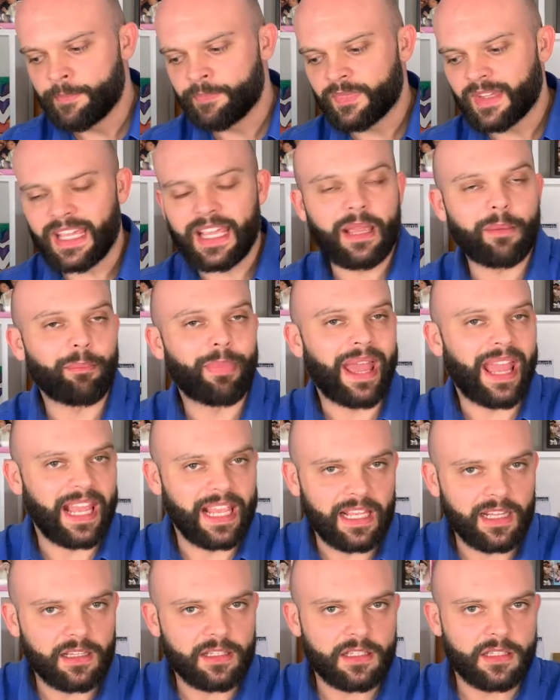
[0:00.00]
it
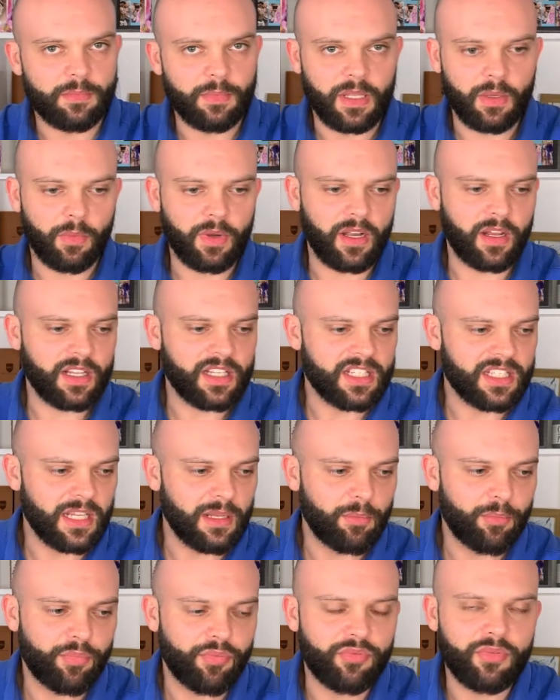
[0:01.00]
pains me when I
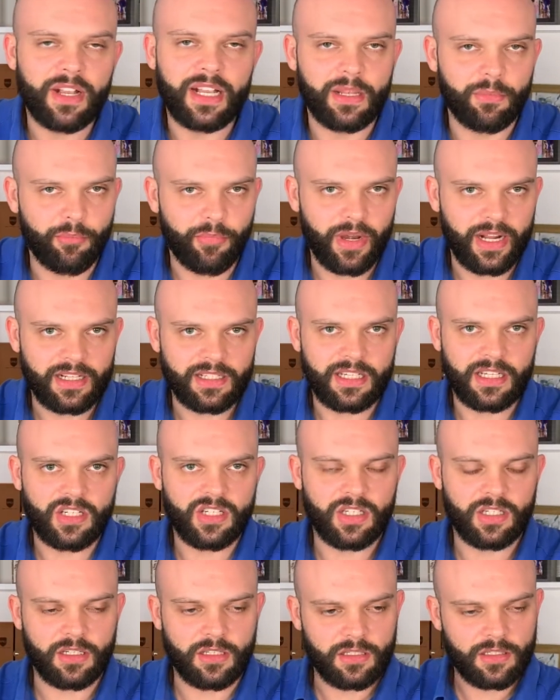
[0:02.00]
see brilliant
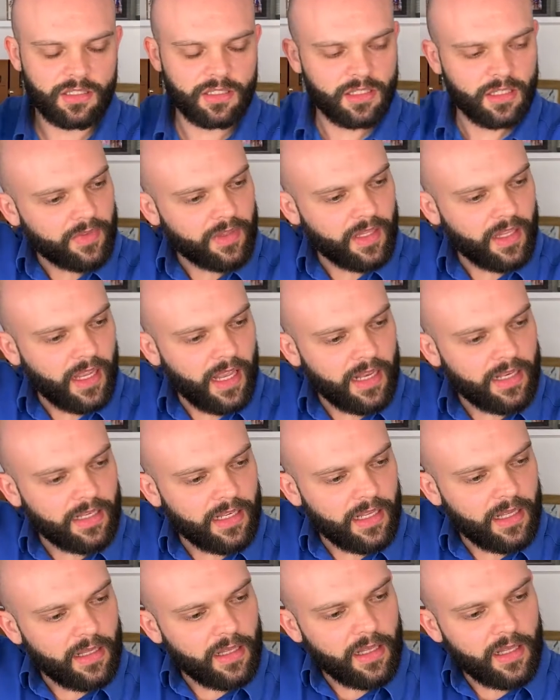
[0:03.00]
practitioners
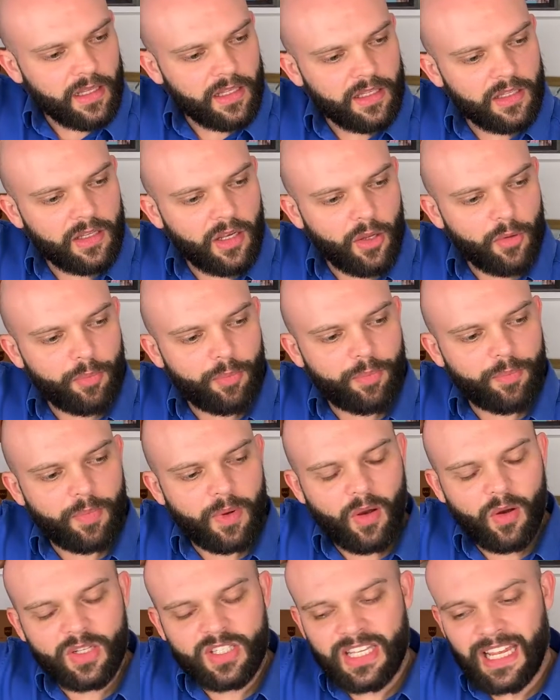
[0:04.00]
and, you know,
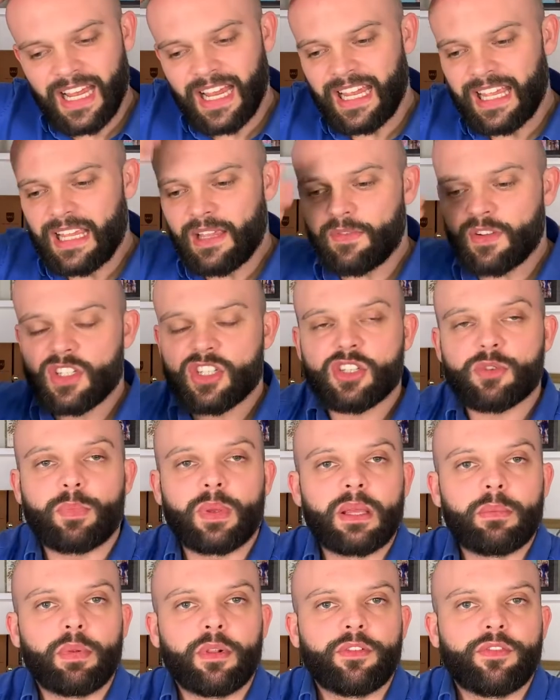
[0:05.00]
even just
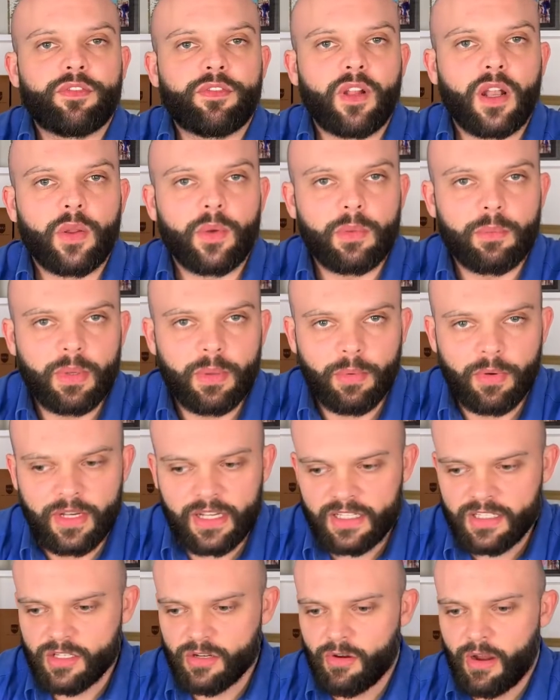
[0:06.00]
people following people on
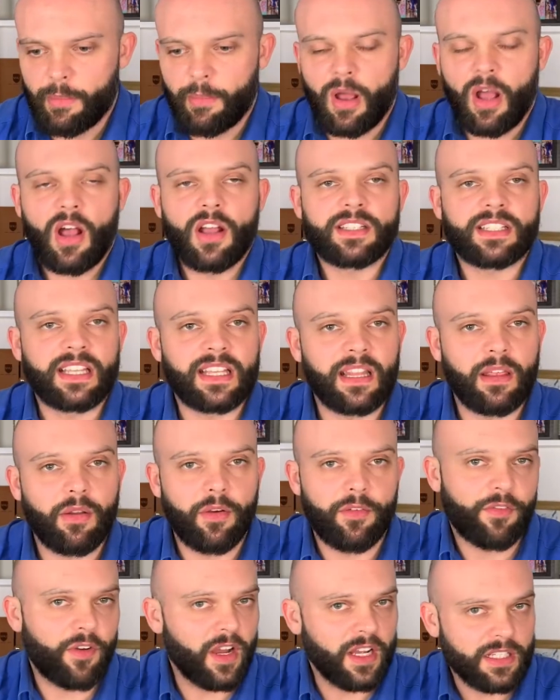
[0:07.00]
Instagram, asking their
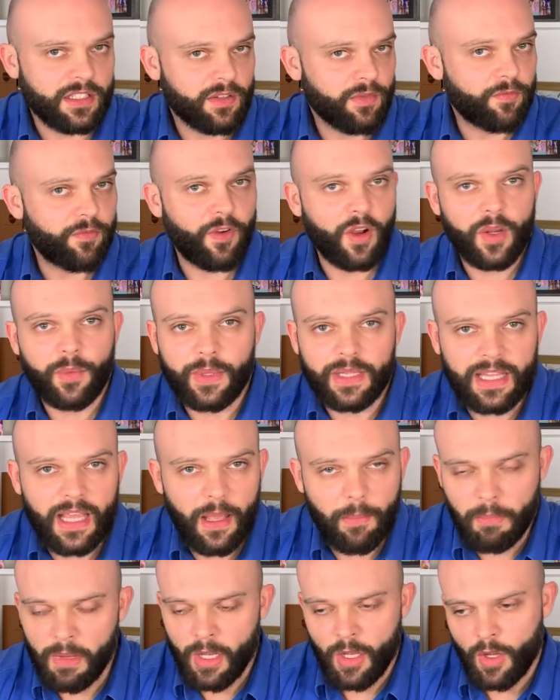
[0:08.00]
advice, following
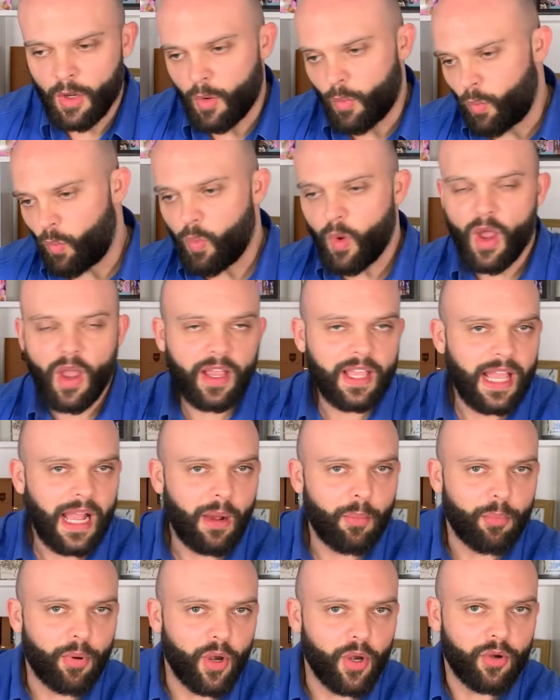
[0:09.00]
their
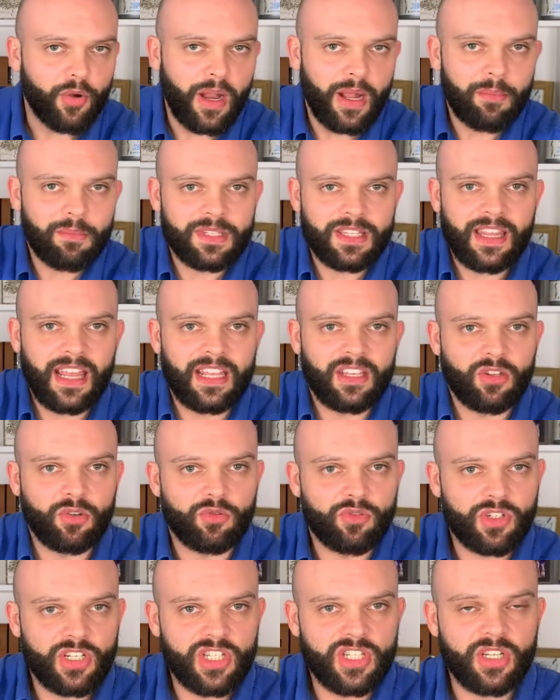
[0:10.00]
workout programs and their
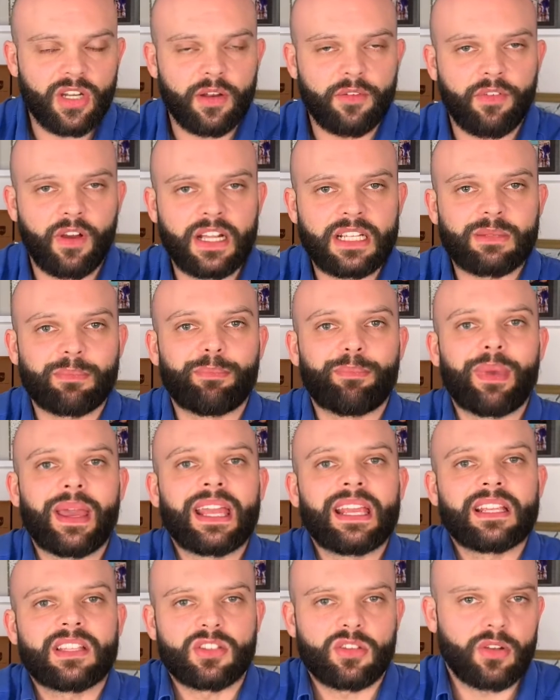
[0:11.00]
nutrition advice
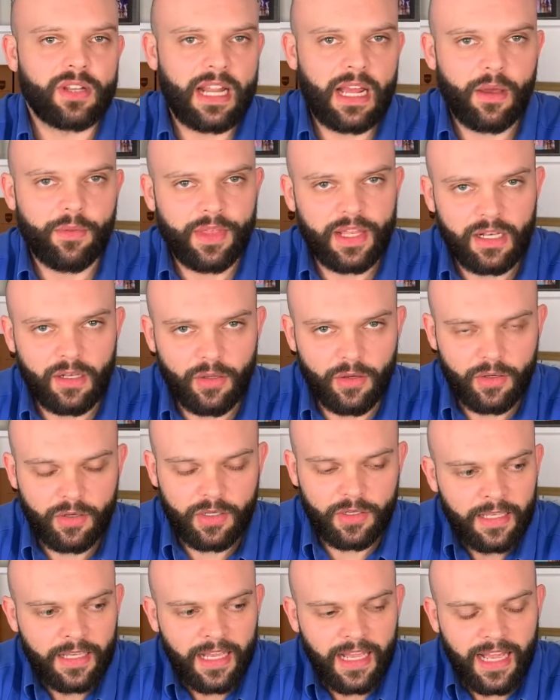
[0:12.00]
based on how they
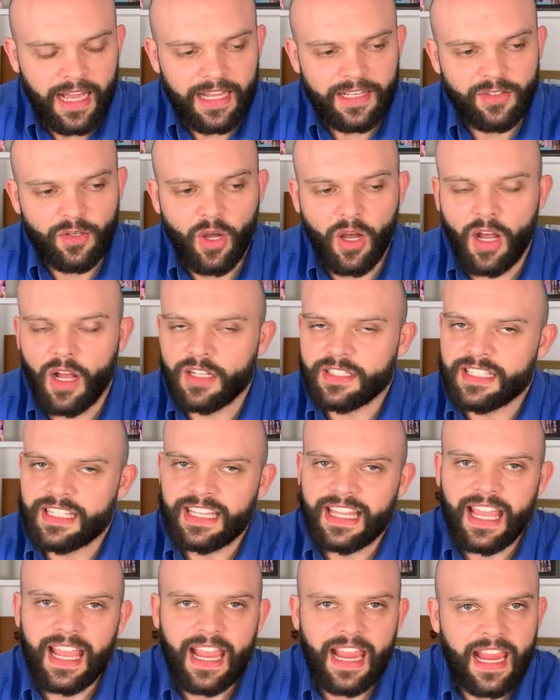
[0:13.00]
look, and not
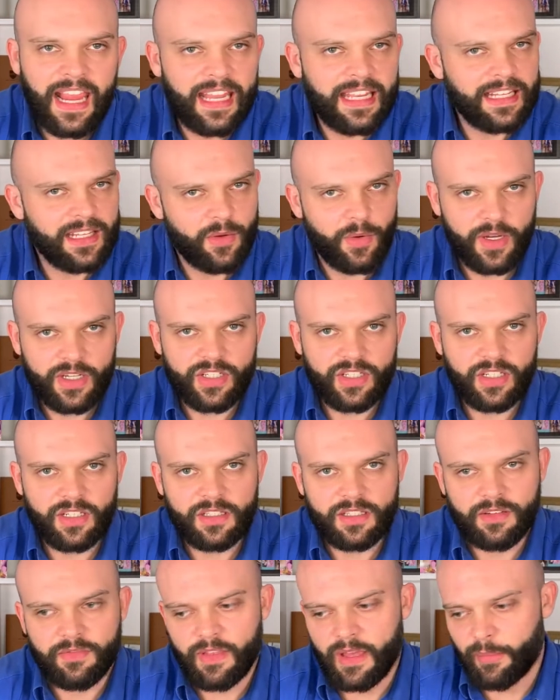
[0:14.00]
asking any
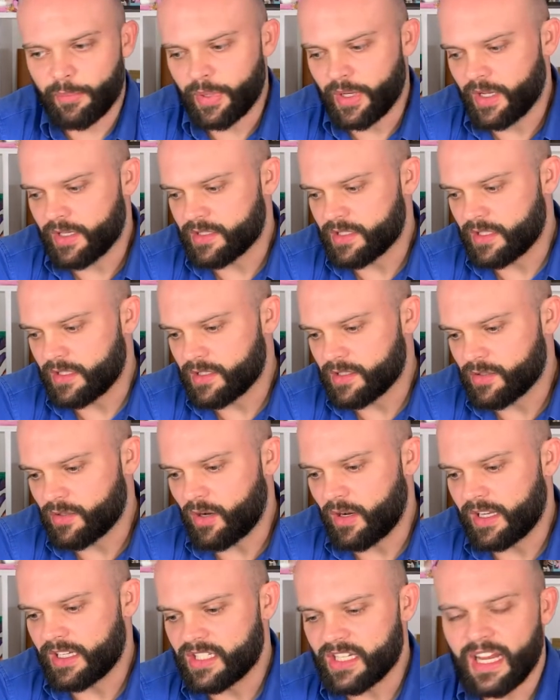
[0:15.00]
questions of that person's
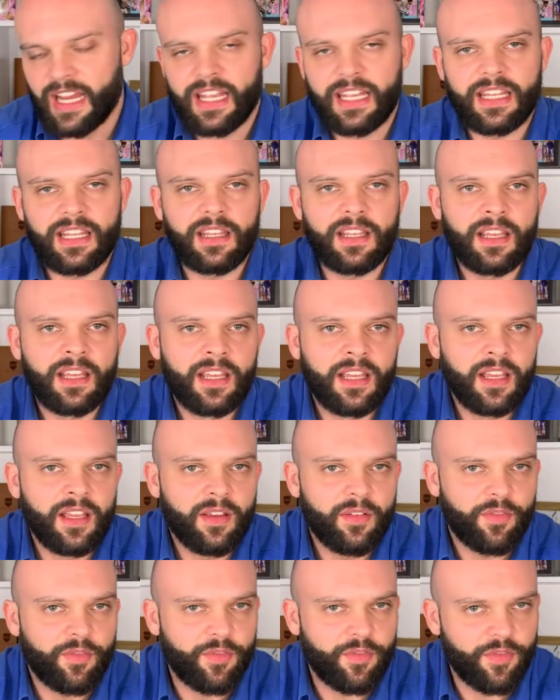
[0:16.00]
knowledge, any
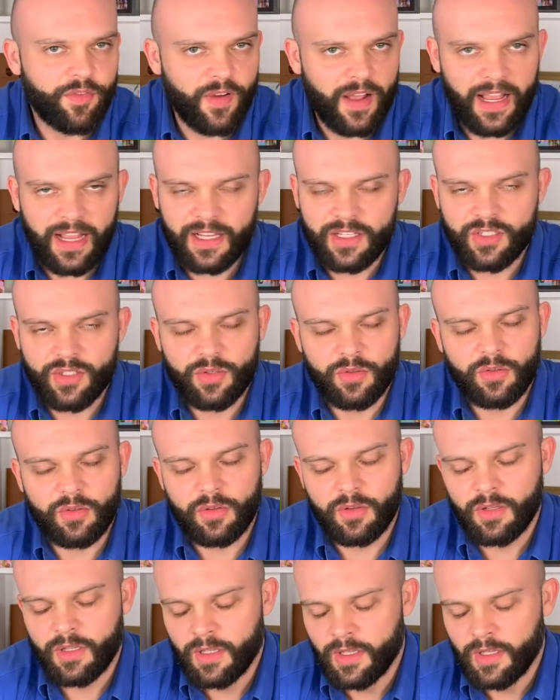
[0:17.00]
factual